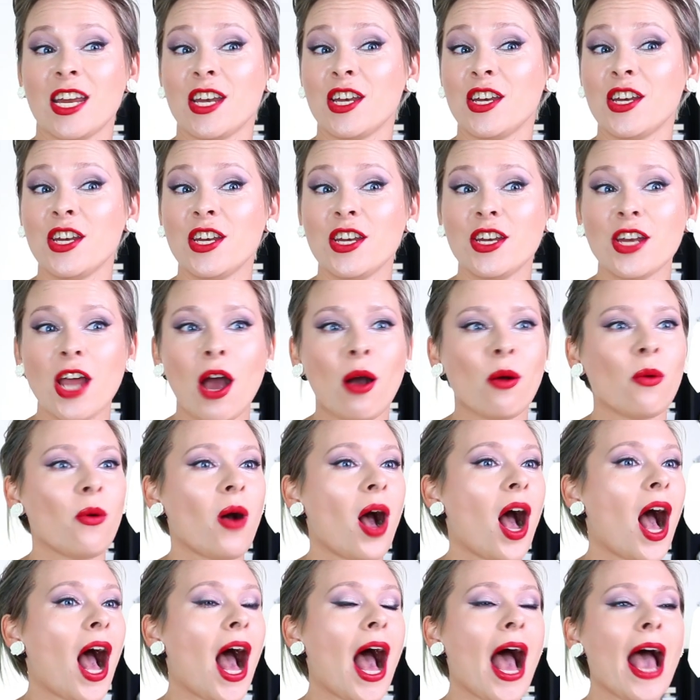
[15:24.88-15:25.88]
No,
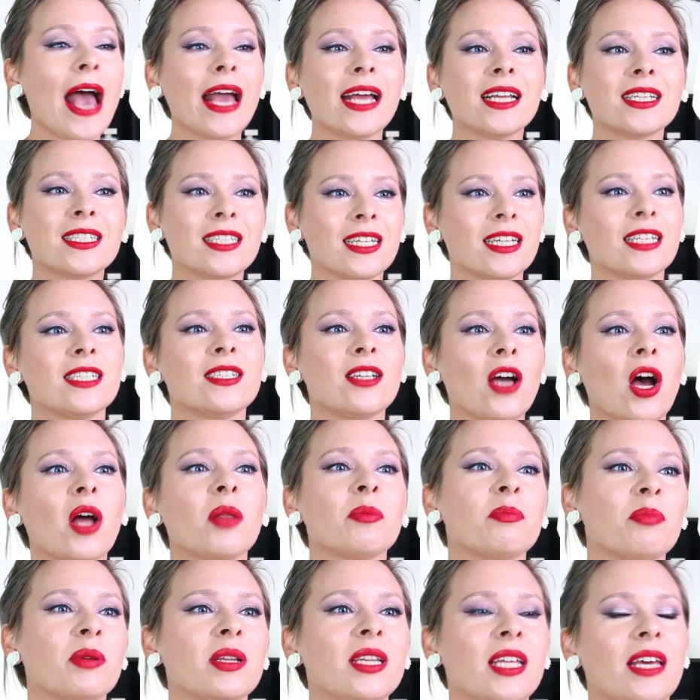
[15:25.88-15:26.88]
I did
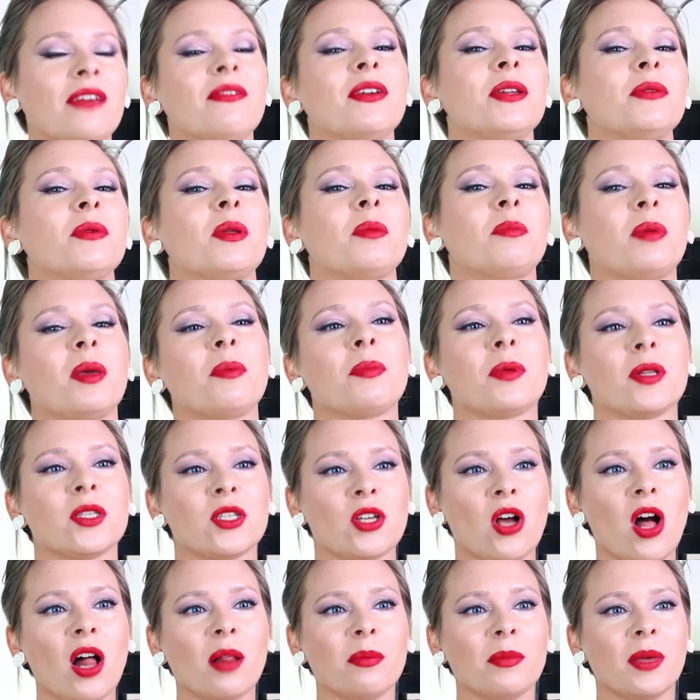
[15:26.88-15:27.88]
not believe it when people
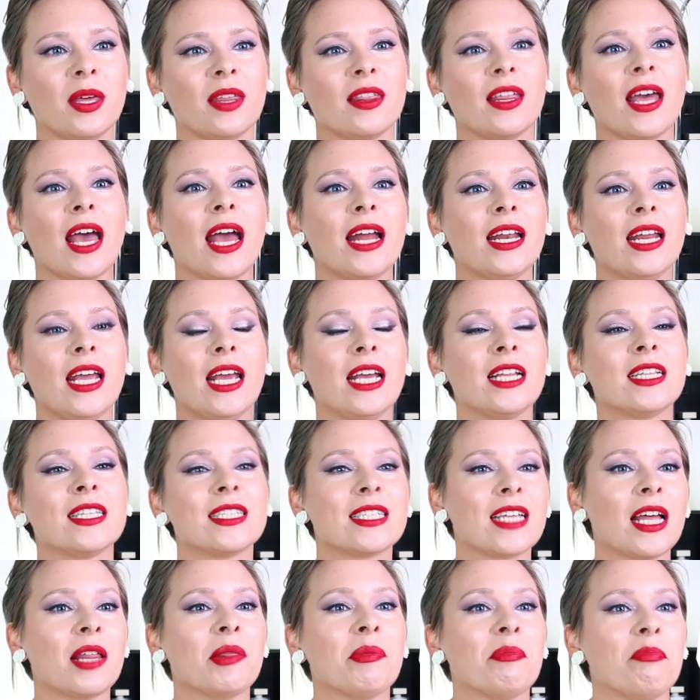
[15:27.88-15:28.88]
told me that
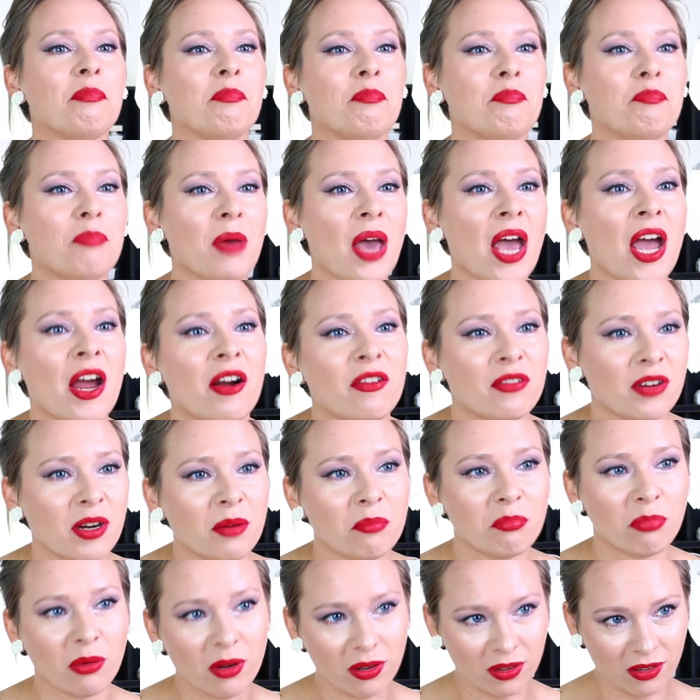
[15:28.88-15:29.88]
it's
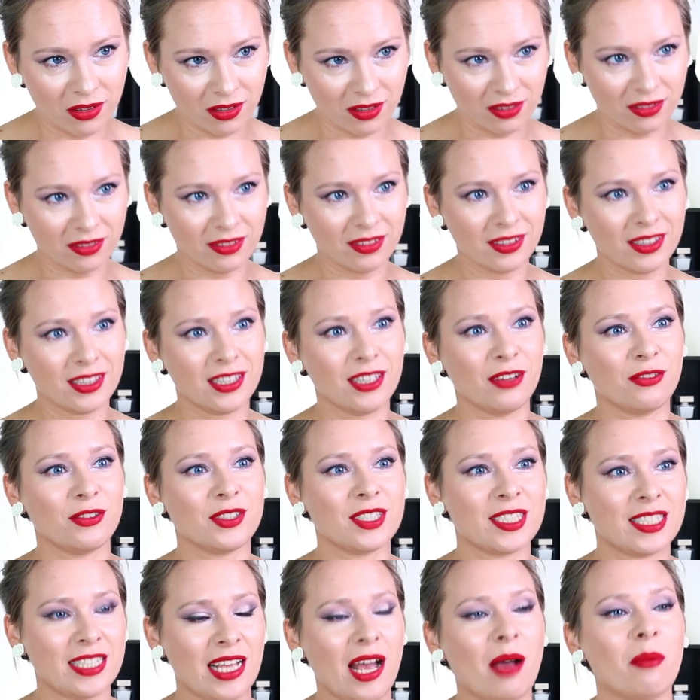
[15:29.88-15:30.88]
unbearable. The
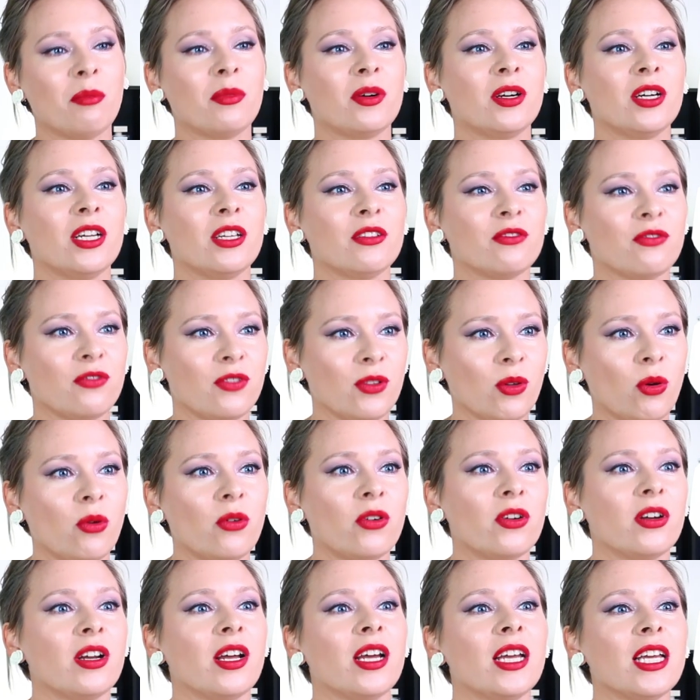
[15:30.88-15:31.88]
summer in
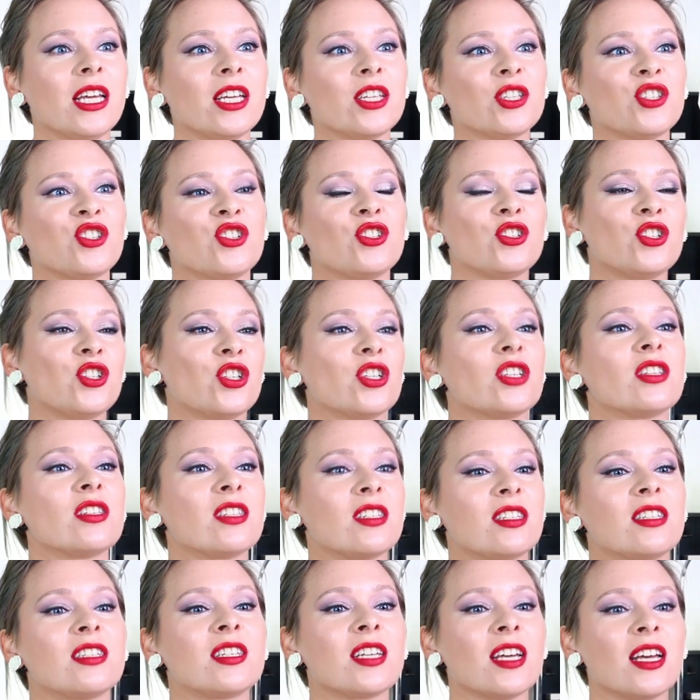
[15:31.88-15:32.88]
Florida is
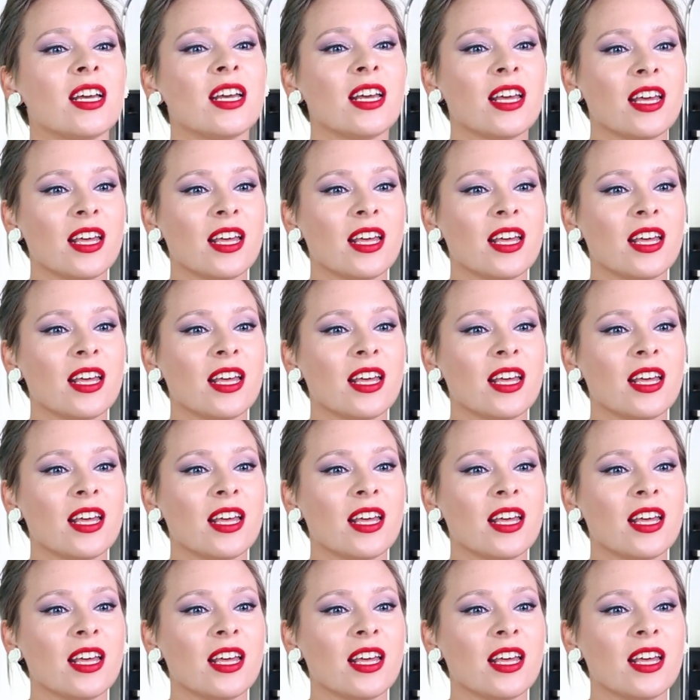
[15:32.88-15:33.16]
just